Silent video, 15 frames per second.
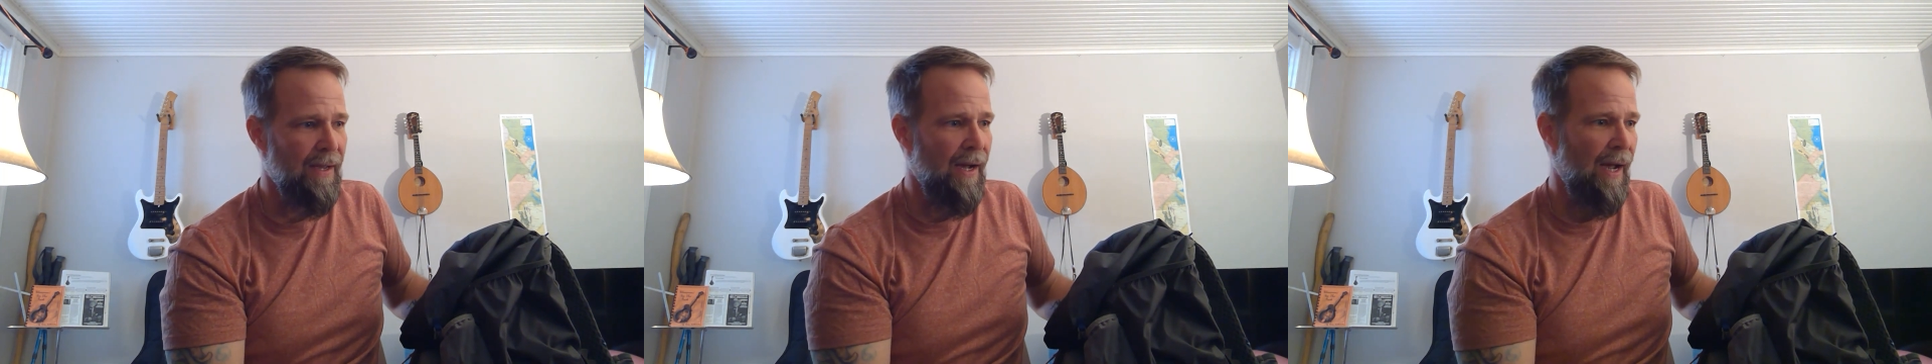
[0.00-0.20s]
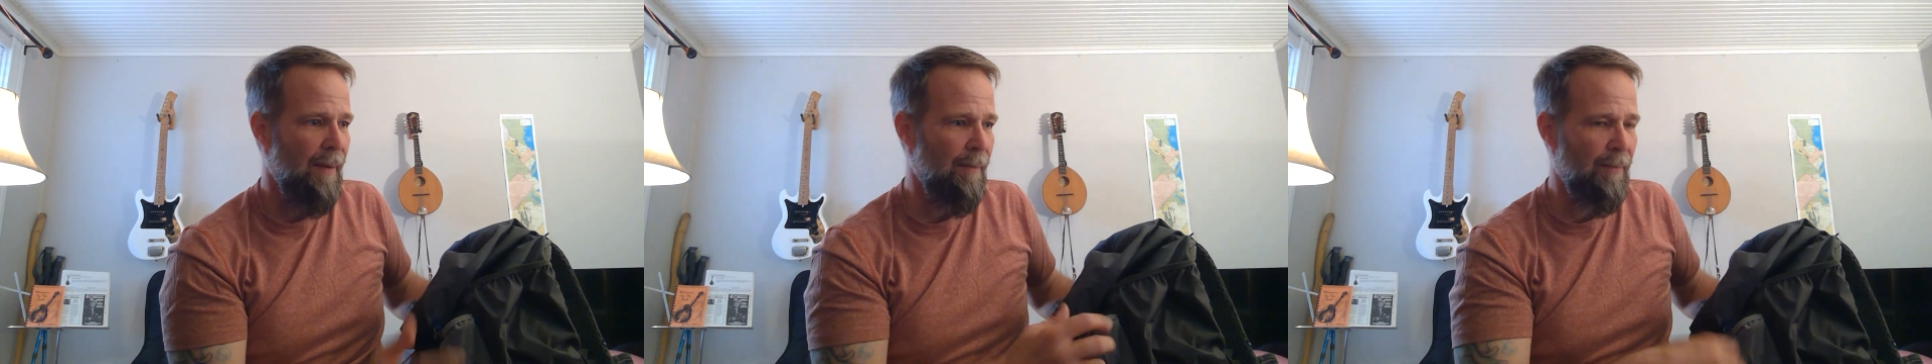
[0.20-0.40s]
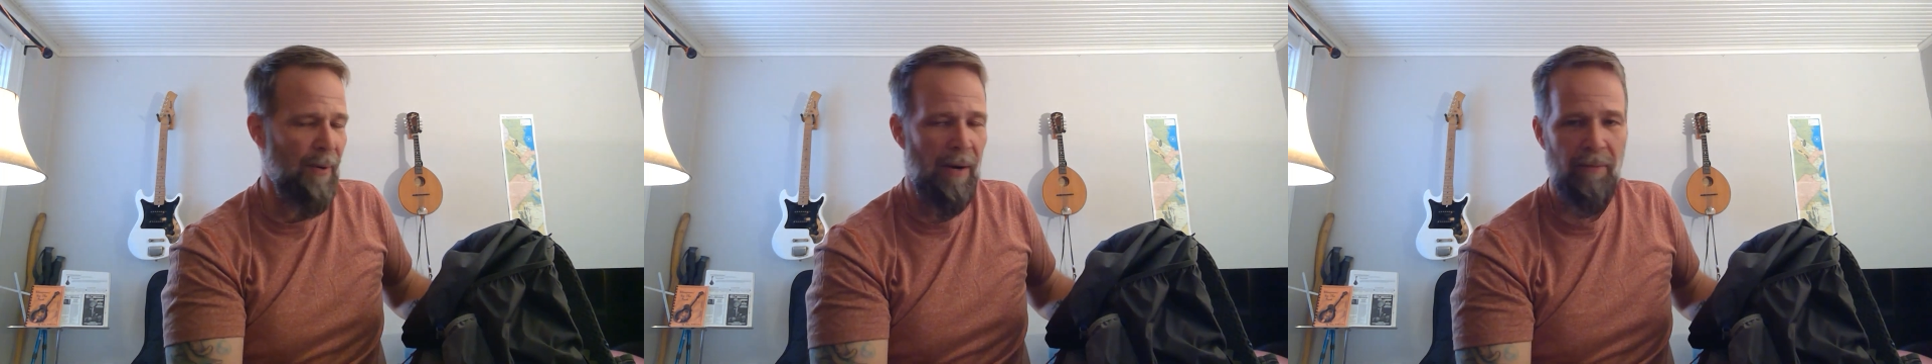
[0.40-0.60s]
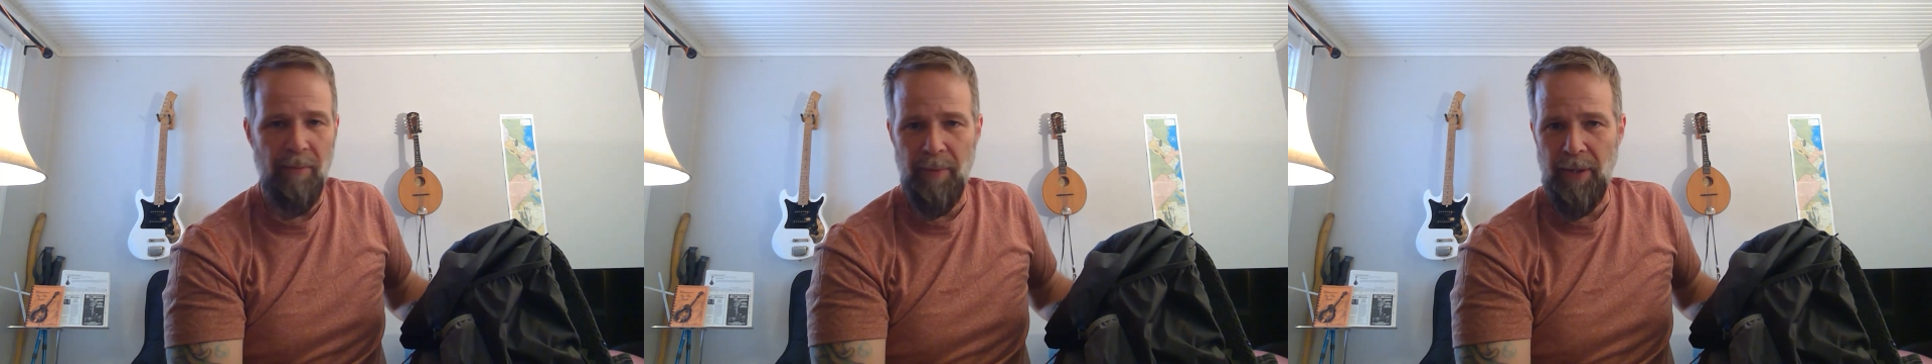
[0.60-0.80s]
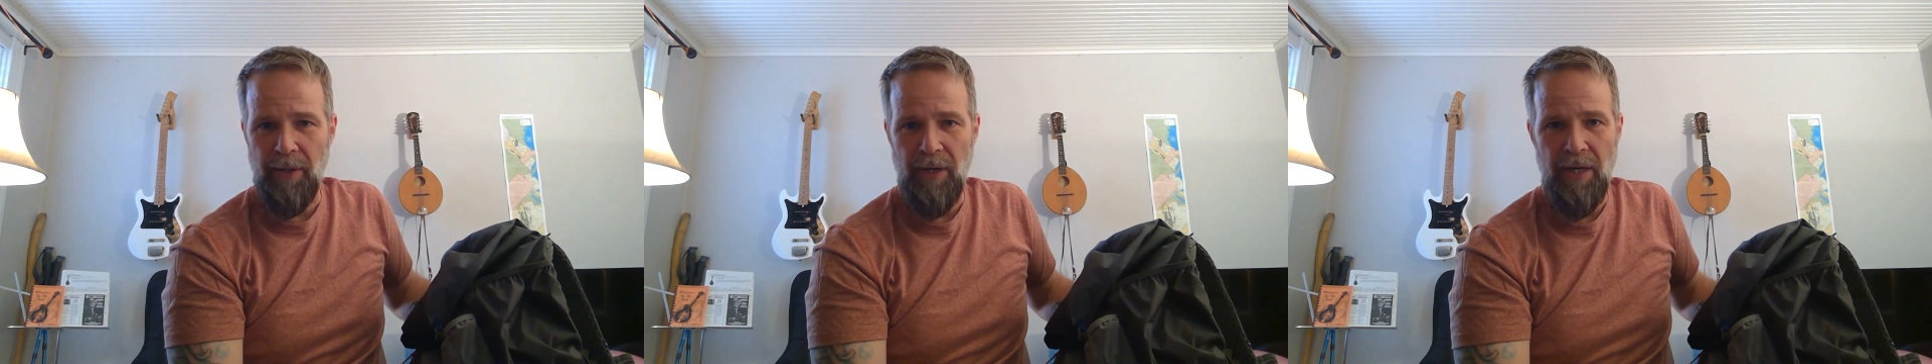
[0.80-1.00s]
I'm
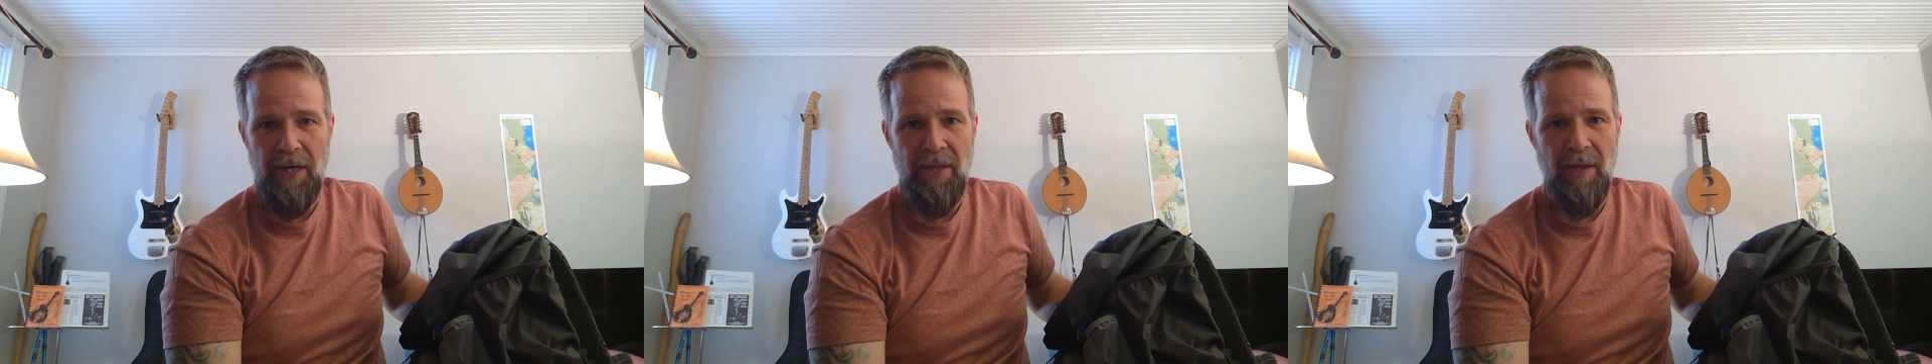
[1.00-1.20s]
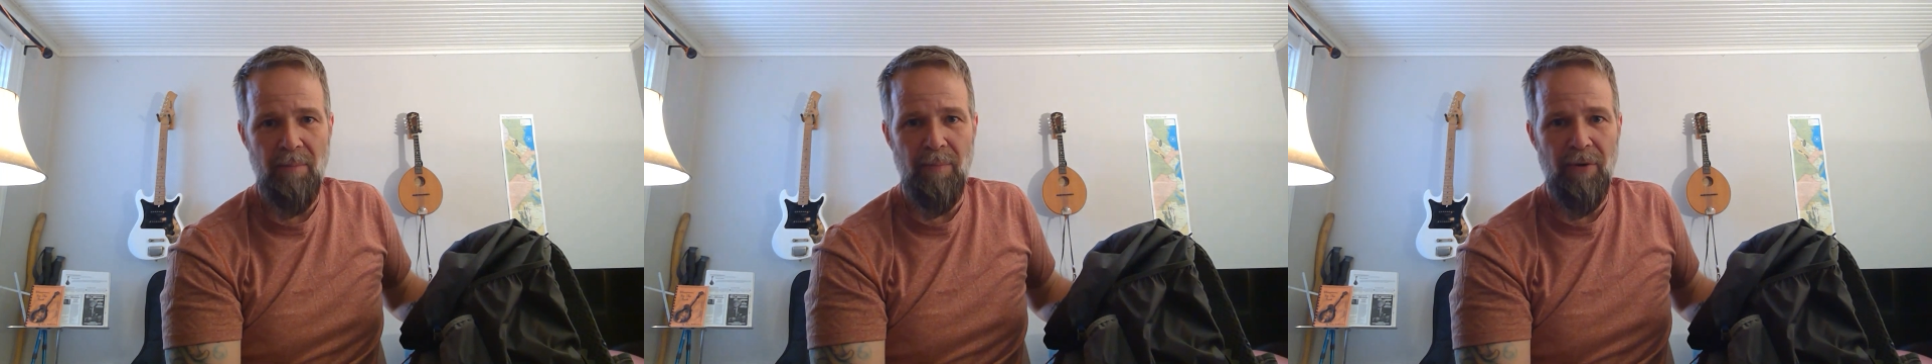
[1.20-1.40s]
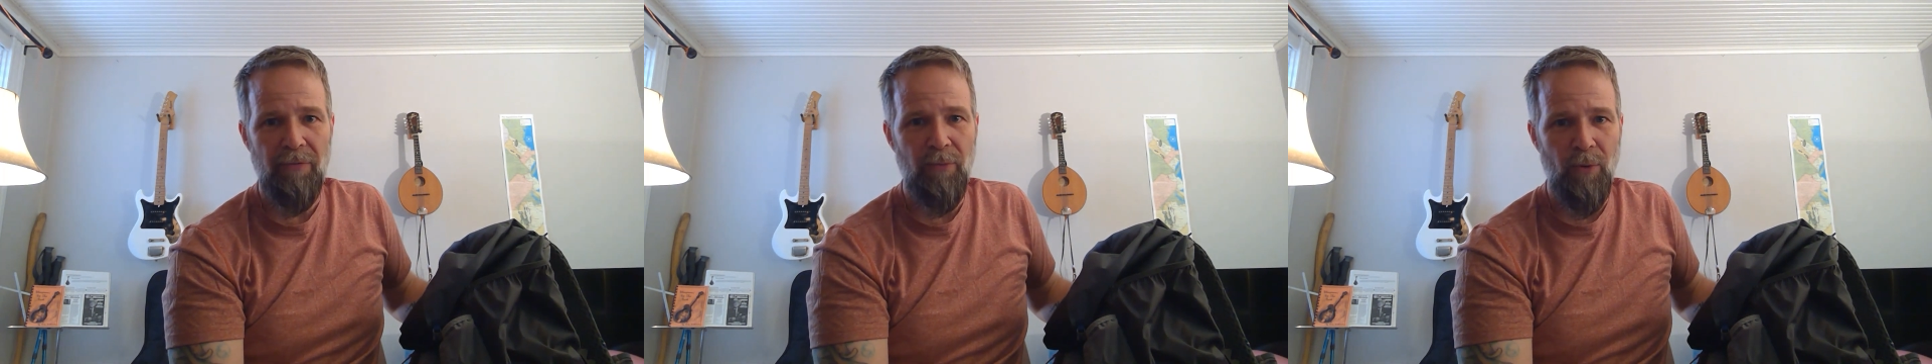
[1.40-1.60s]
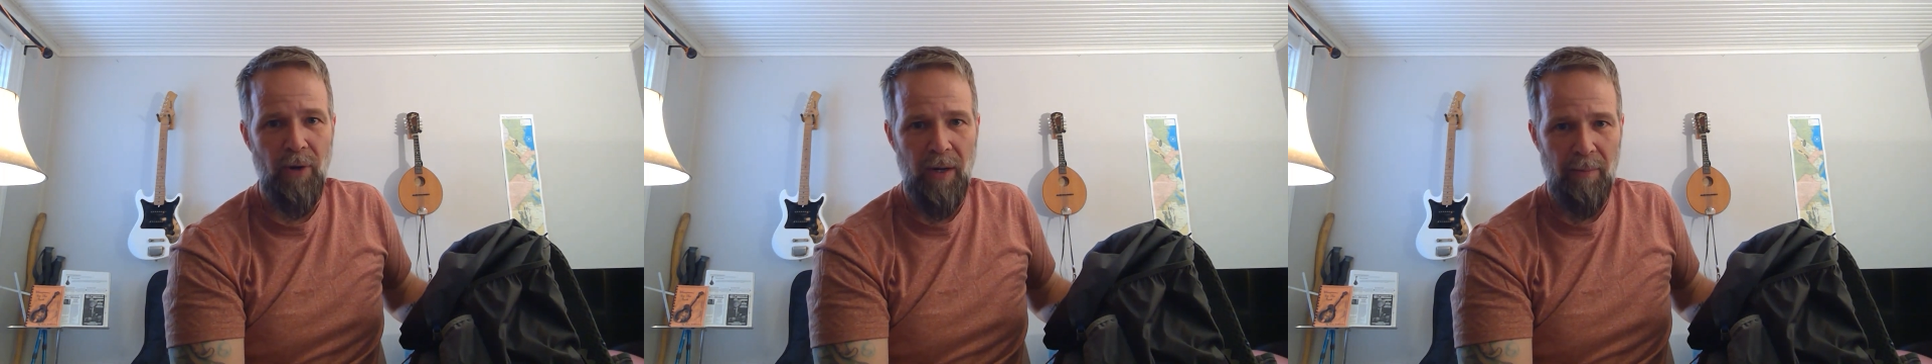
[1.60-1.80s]
probably going to need them before